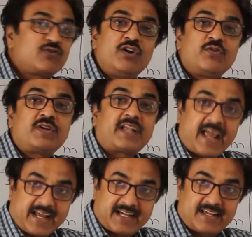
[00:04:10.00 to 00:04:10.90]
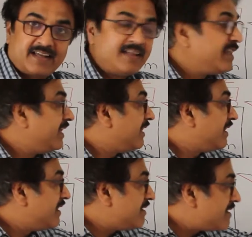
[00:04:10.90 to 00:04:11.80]
going to take
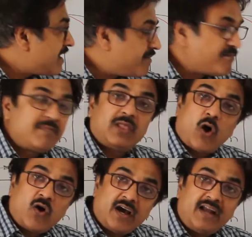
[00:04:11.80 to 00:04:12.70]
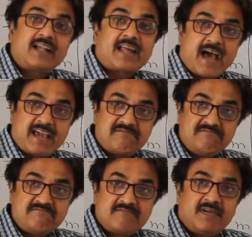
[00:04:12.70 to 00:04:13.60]
longer
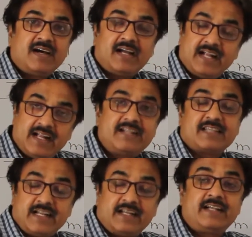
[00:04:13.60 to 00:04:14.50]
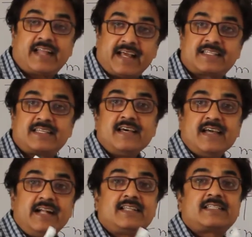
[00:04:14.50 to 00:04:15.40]
time.
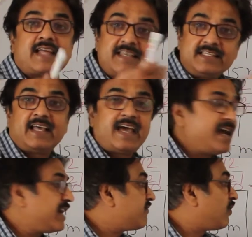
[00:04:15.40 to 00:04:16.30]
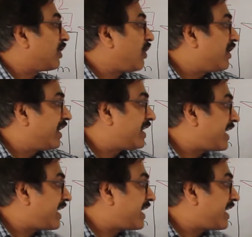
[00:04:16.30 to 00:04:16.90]
It stays in the air for longer